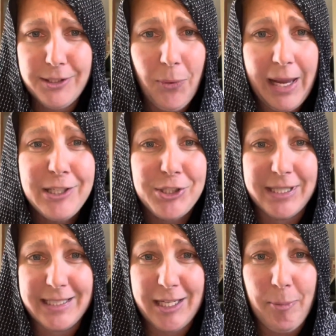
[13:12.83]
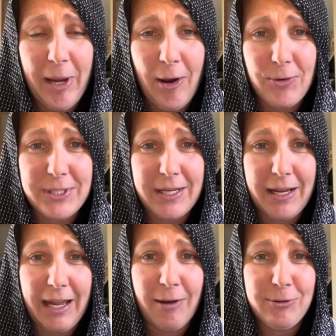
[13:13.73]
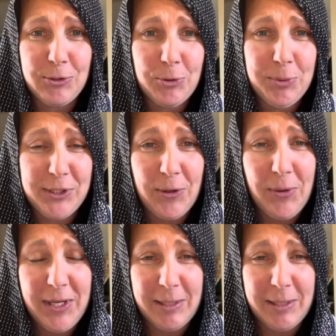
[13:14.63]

anxious about how school was going,